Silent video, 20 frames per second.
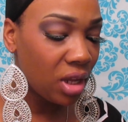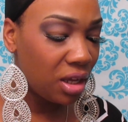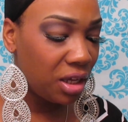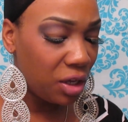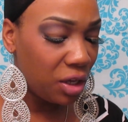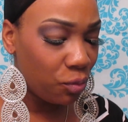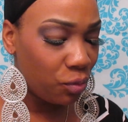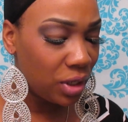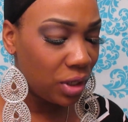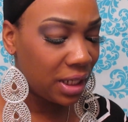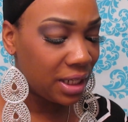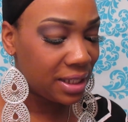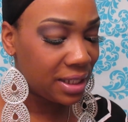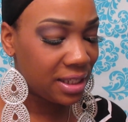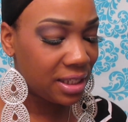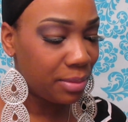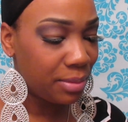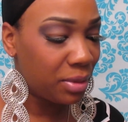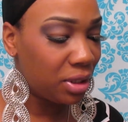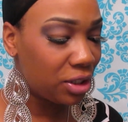get one that's
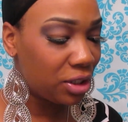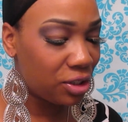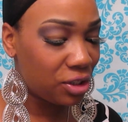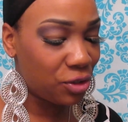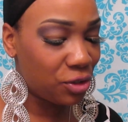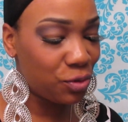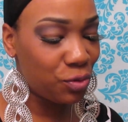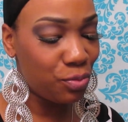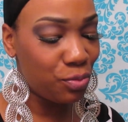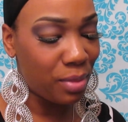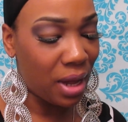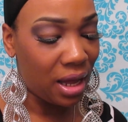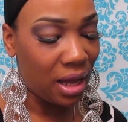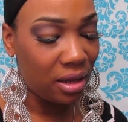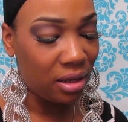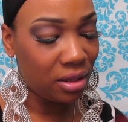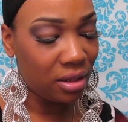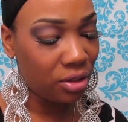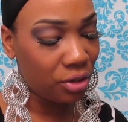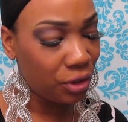similar to my
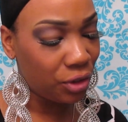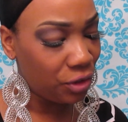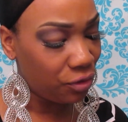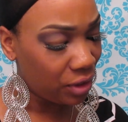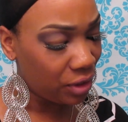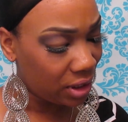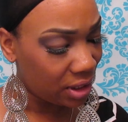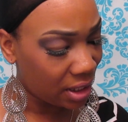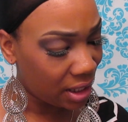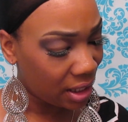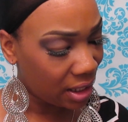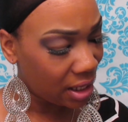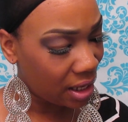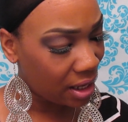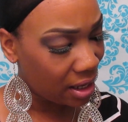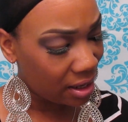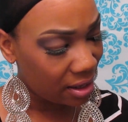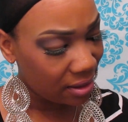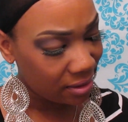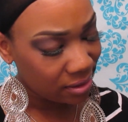other unit that I
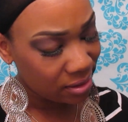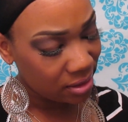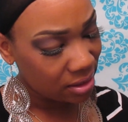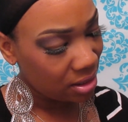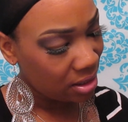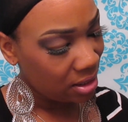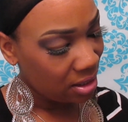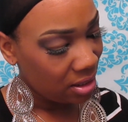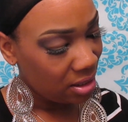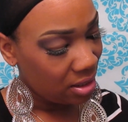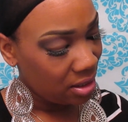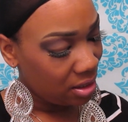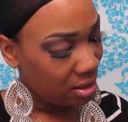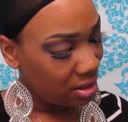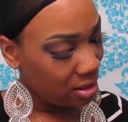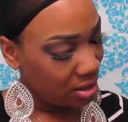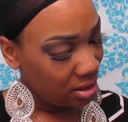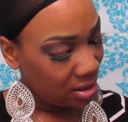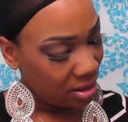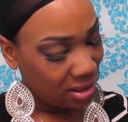
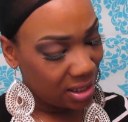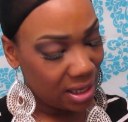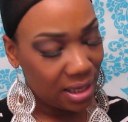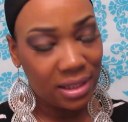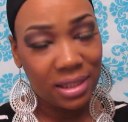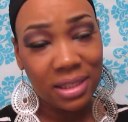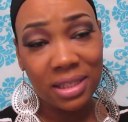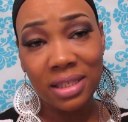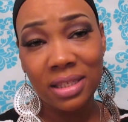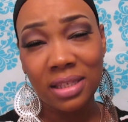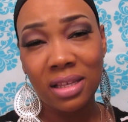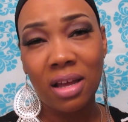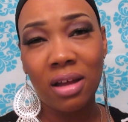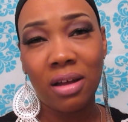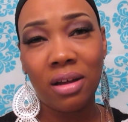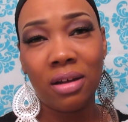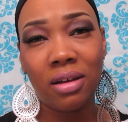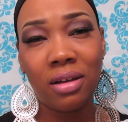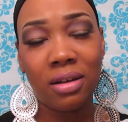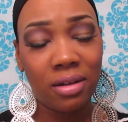got. That's,
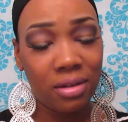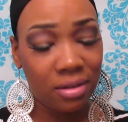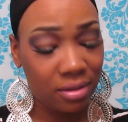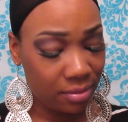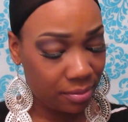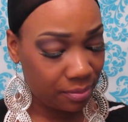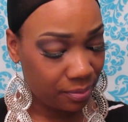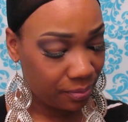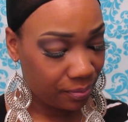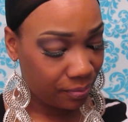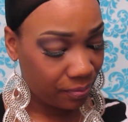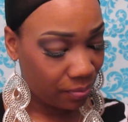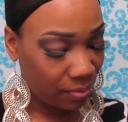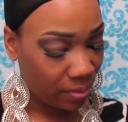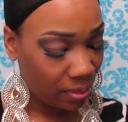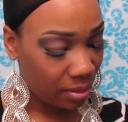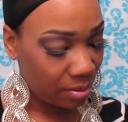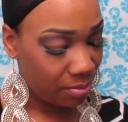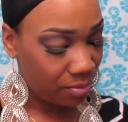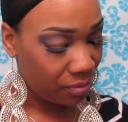uh,
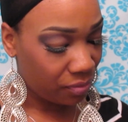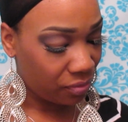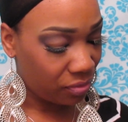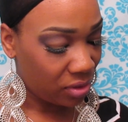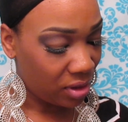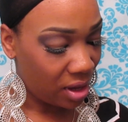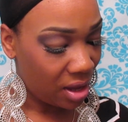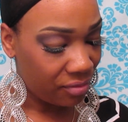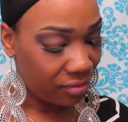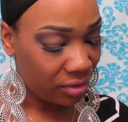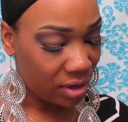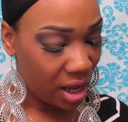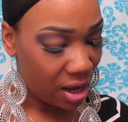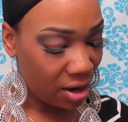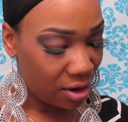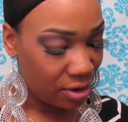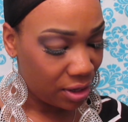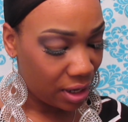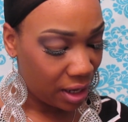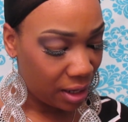I
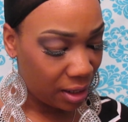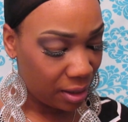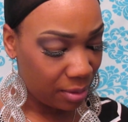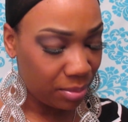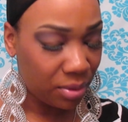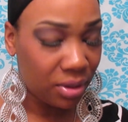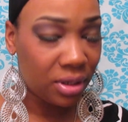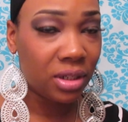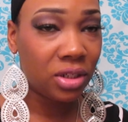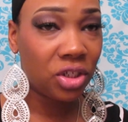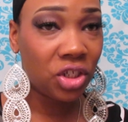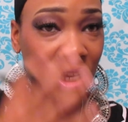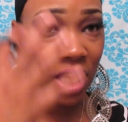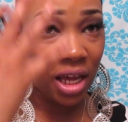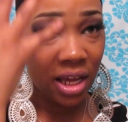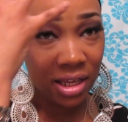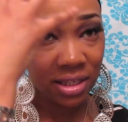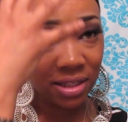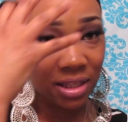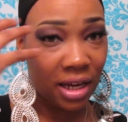forgot her name, but she
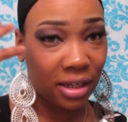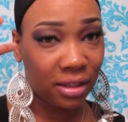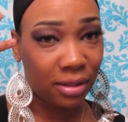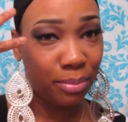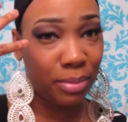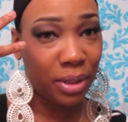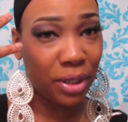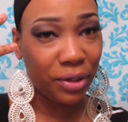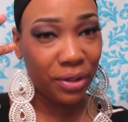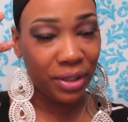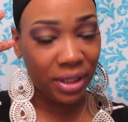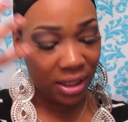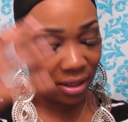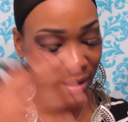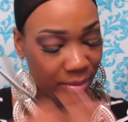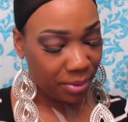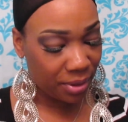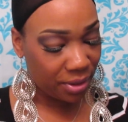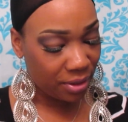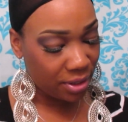has like the
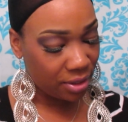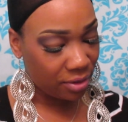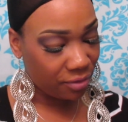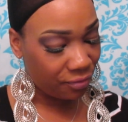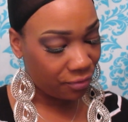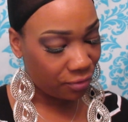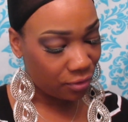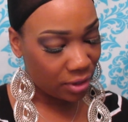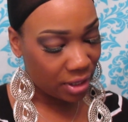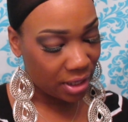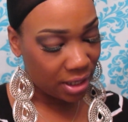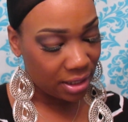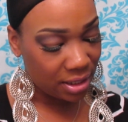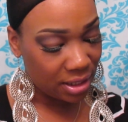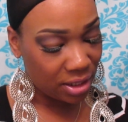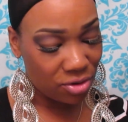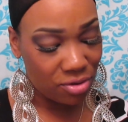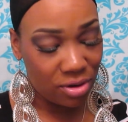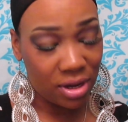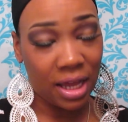burgundy up here in the front
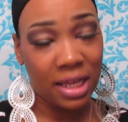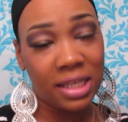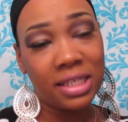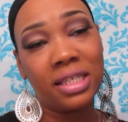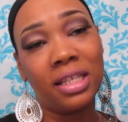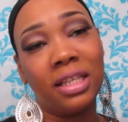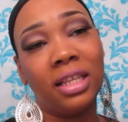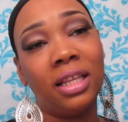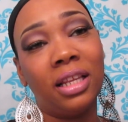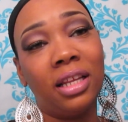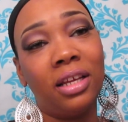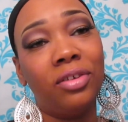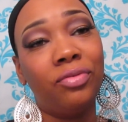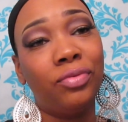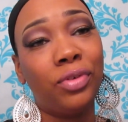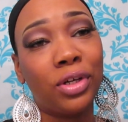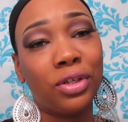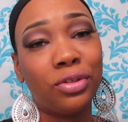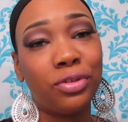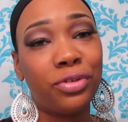and you guys
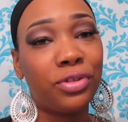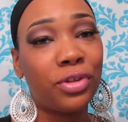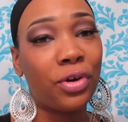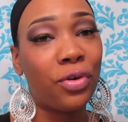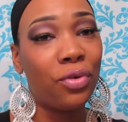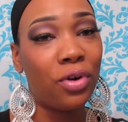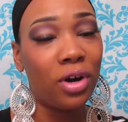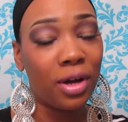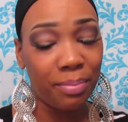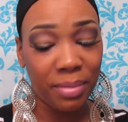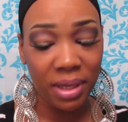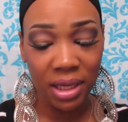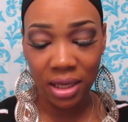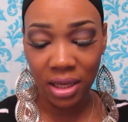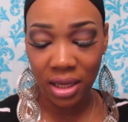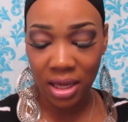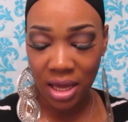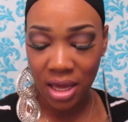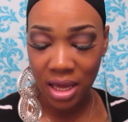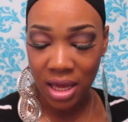loved her so on me.
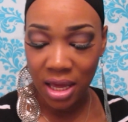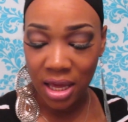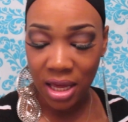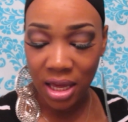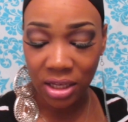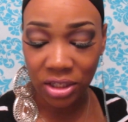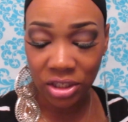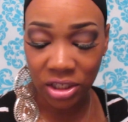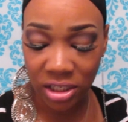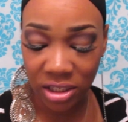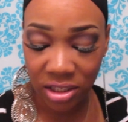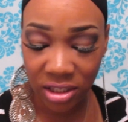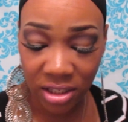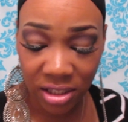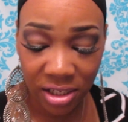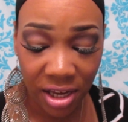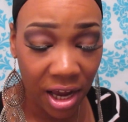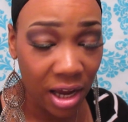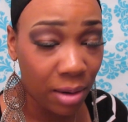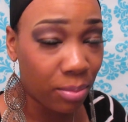And she's
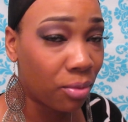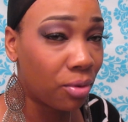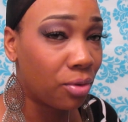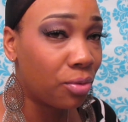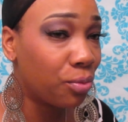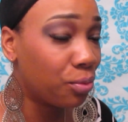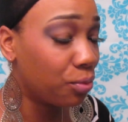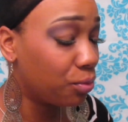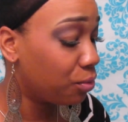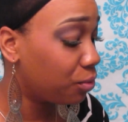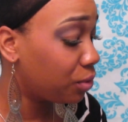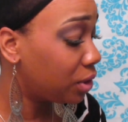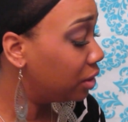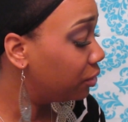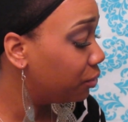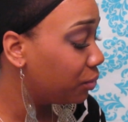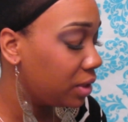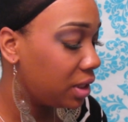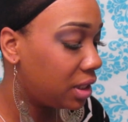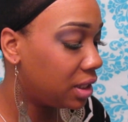tapered
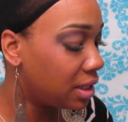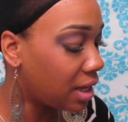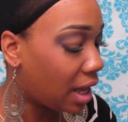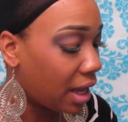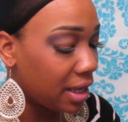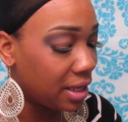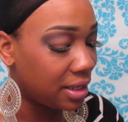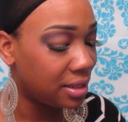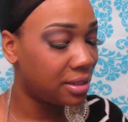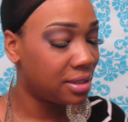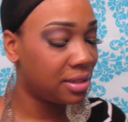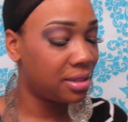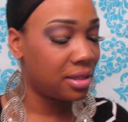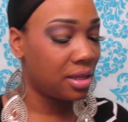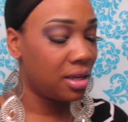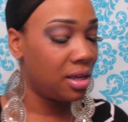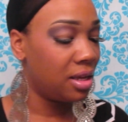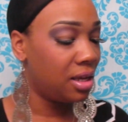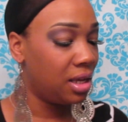really, really nice